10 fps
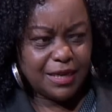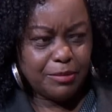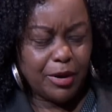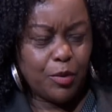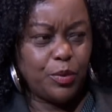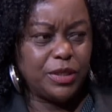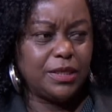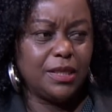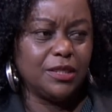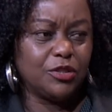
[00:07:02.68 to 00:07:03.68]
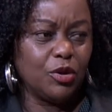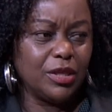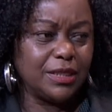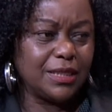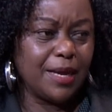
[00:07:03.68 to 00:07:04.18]
but we see this all
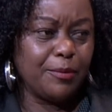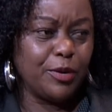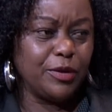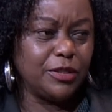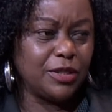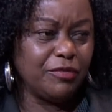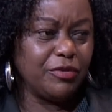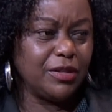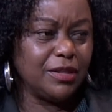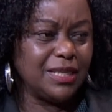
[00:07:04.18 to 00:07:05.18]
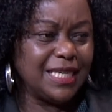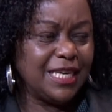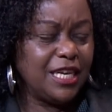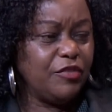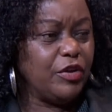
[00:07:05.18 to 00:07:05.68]
the time when you travel,
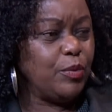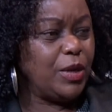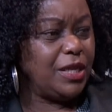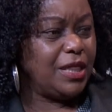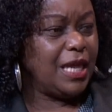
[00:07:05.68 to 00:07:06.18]
even when in